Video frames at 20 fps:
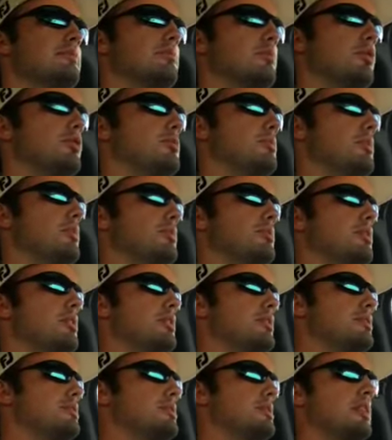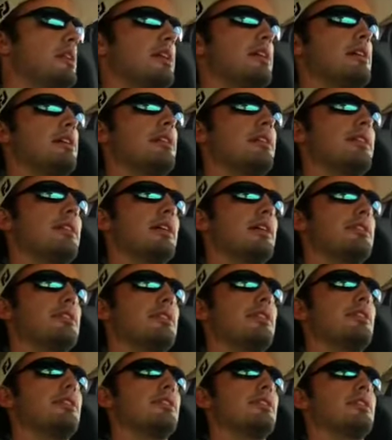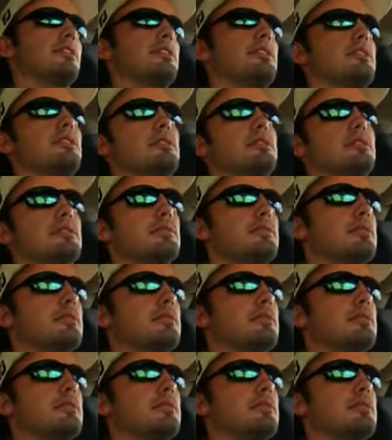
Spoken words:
Most people don't understand it on the outside looking in.